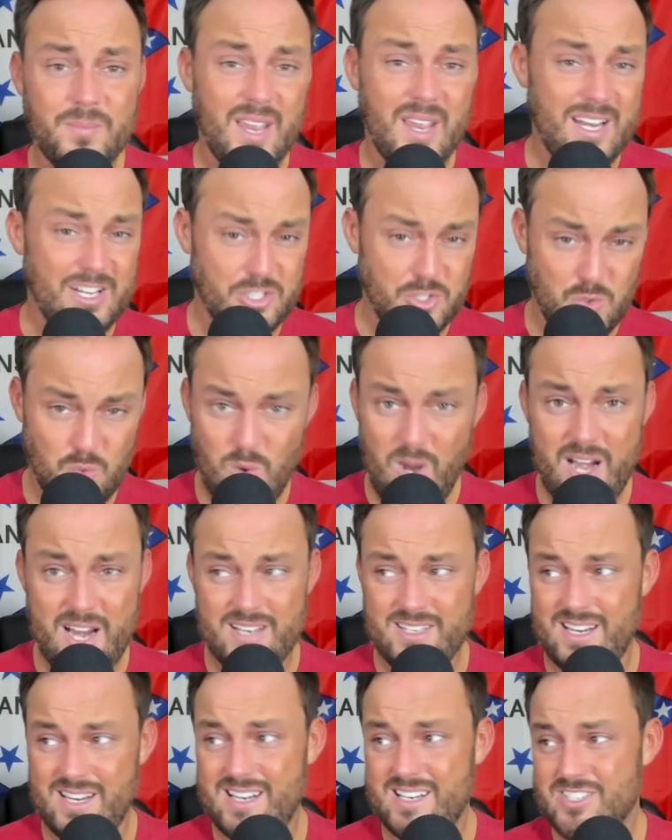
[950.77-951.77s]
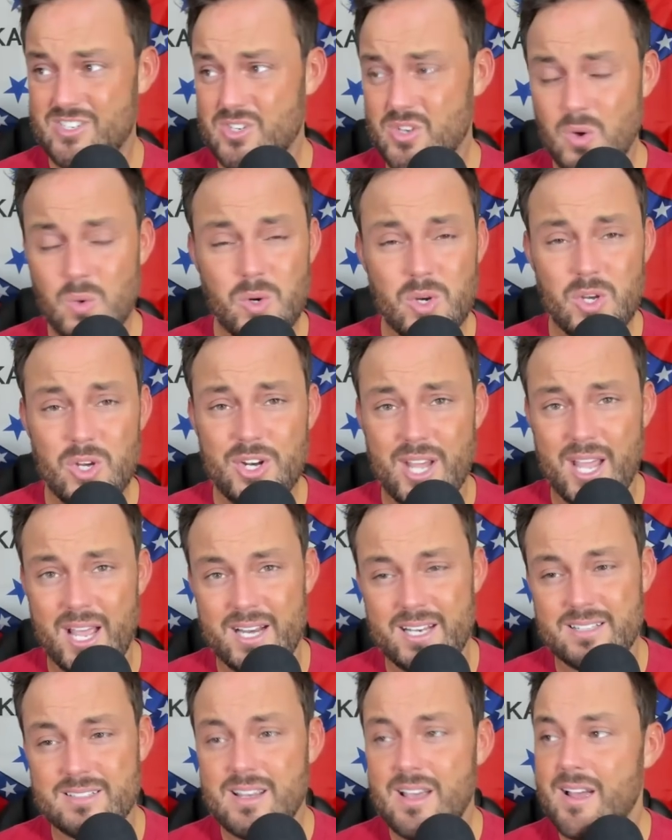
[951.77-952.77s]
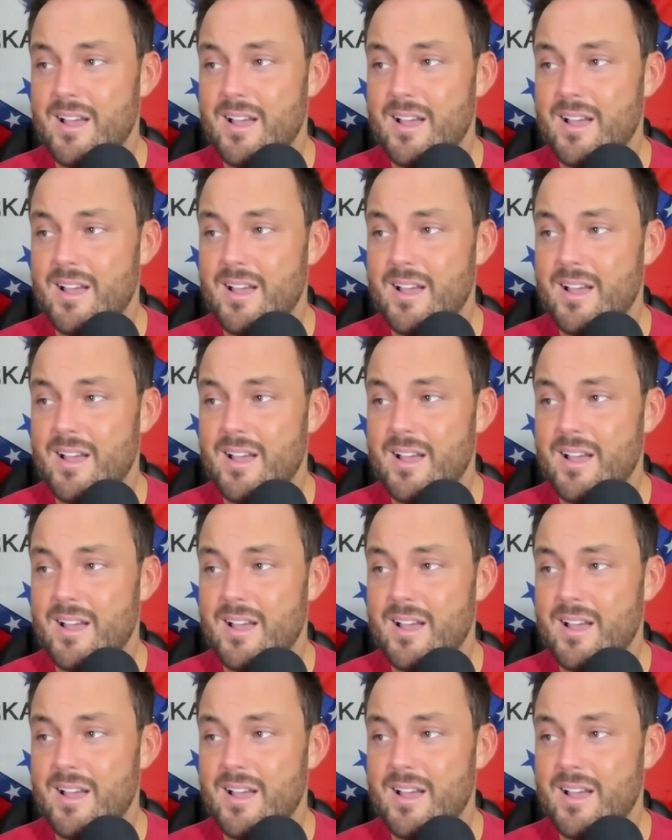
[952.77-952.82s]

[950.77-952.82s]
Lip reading: and it's great, and he's so good at it,